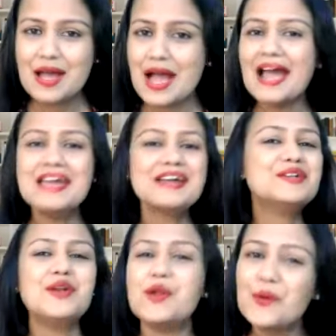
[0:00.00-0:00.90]
I had
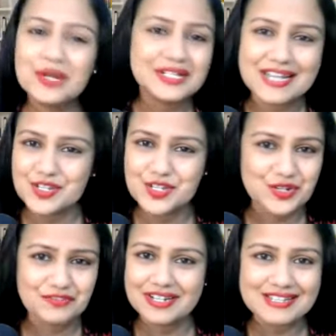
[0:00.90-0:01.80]
no intention
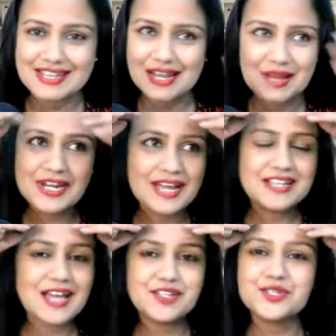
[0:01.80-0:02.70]
of listening. I mean,
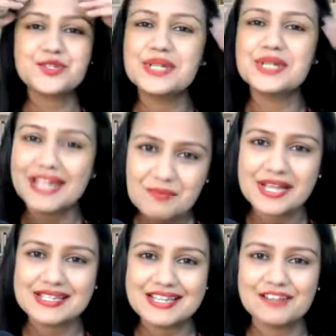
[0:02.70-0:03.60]
I just couldn't get
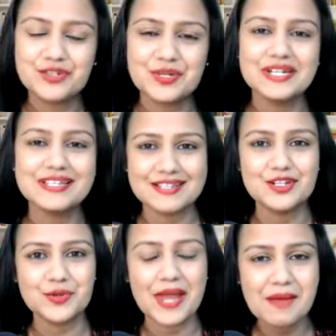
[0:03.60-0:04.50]
myself to listen
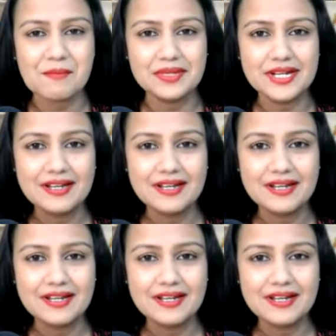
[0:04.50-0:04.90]
to him.